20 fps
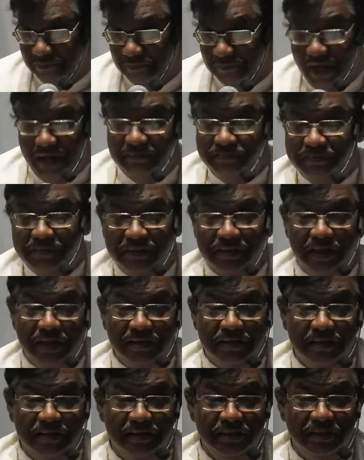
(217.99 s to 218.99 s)
After
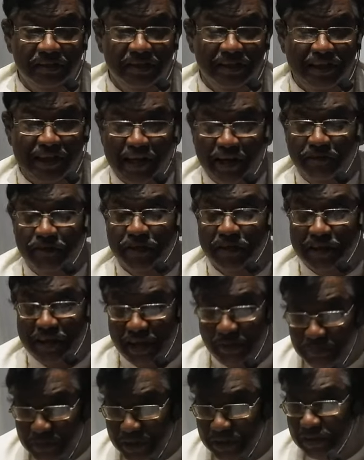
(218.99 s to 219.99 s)
that, he never
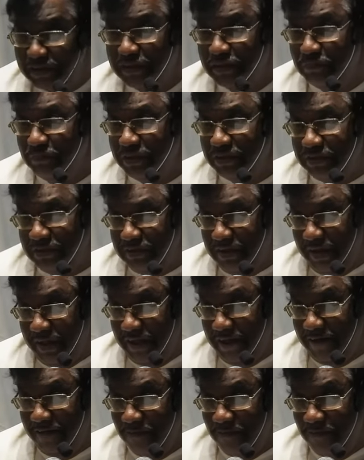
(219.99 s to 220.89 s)
committed the mistake.